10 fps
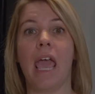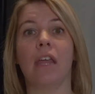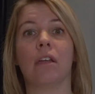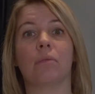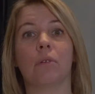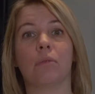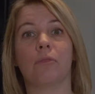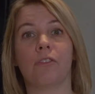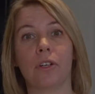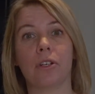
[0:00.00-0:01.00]
and a
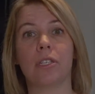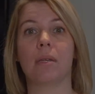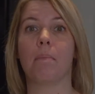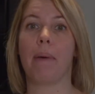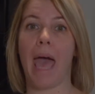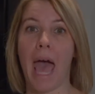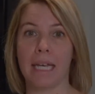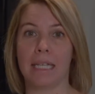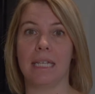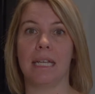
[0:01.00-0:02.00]
reversed
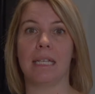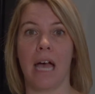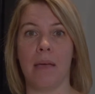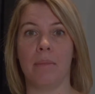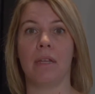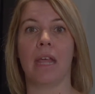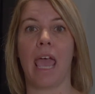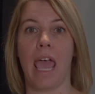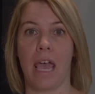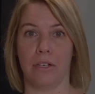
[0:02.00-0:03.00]
patented diamond
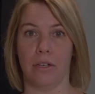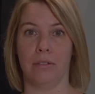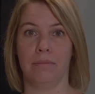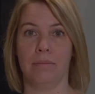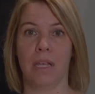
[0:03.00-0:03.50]
handle.